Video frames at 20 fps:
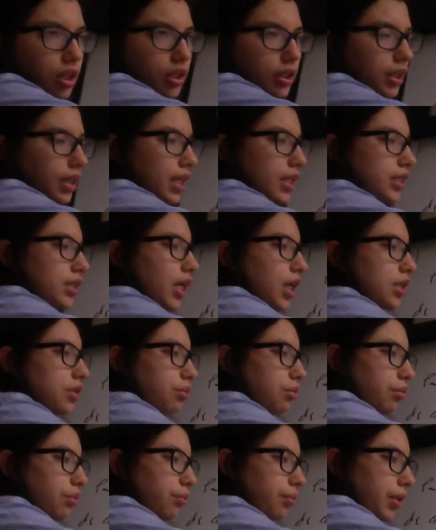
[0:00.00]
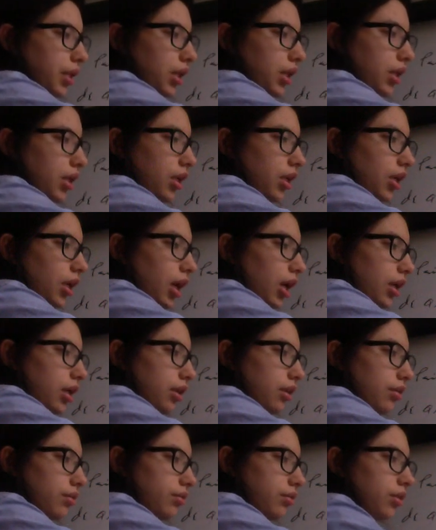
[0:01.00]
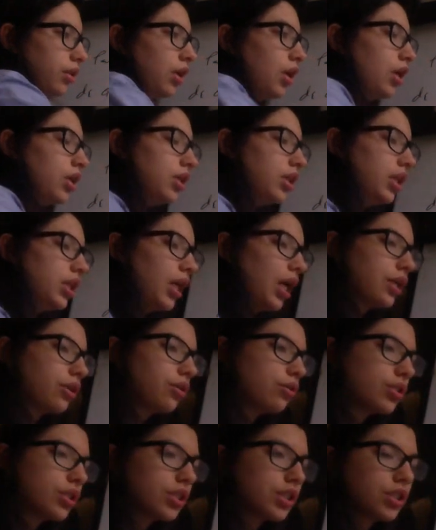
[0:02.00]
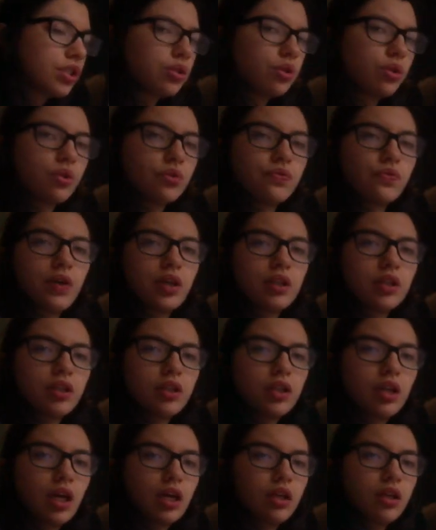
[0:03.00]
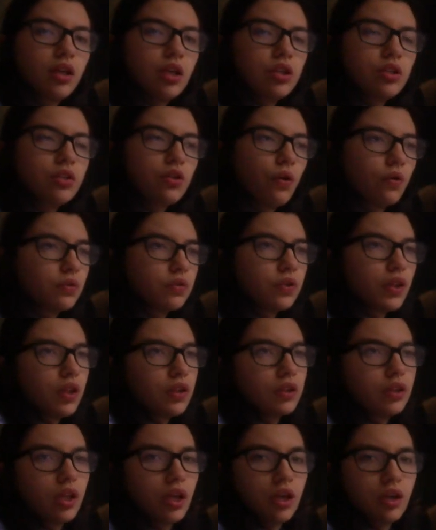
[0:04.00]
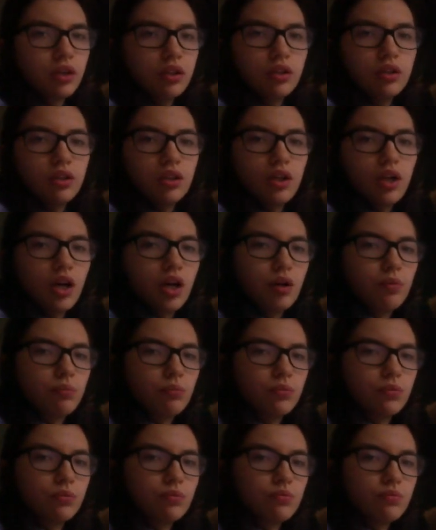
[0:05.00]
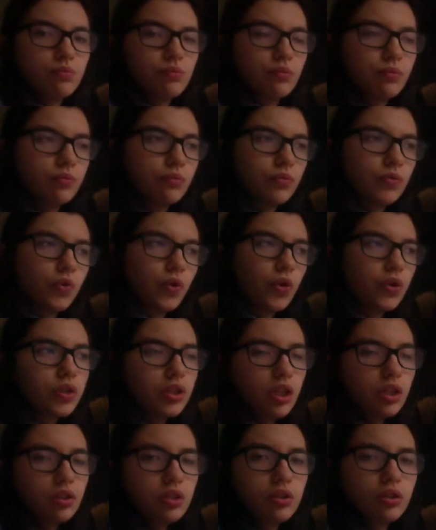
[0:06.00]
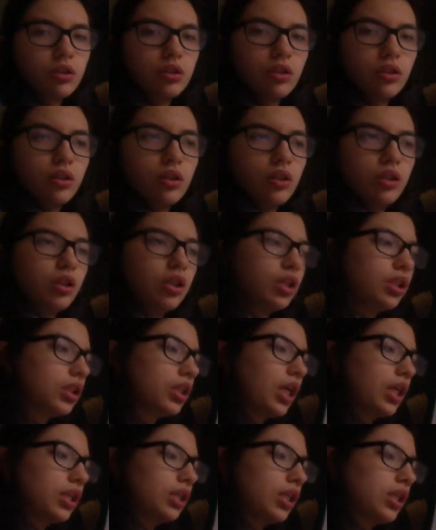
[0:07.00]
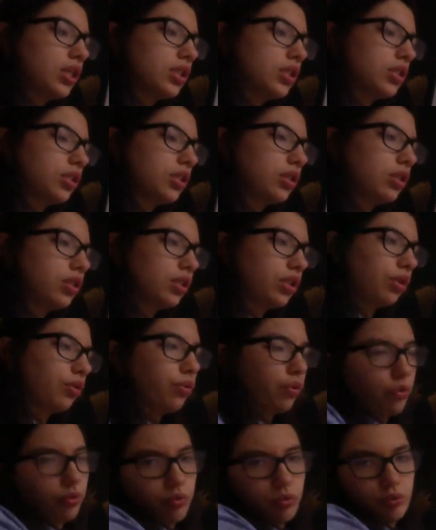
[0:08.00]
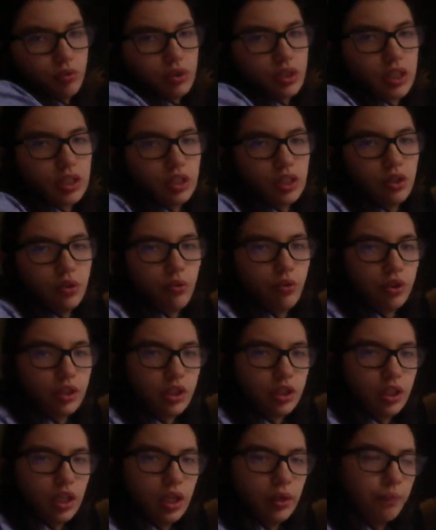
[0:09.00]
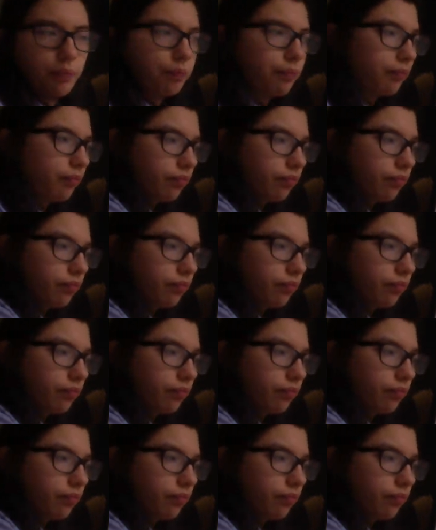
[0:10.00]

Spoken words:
TSH will be high. The diagnosis is just finding a non-tender goiter, that is certainly with the